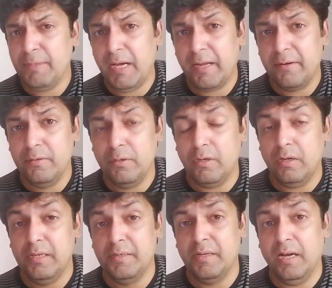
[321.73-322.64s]
I don't know.
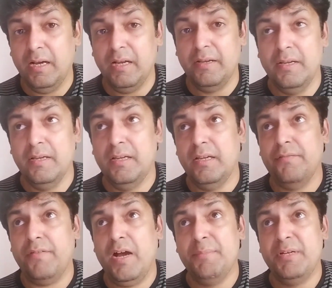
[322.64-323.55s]

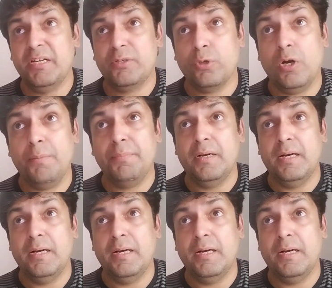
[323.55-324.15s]
If I'm in a top,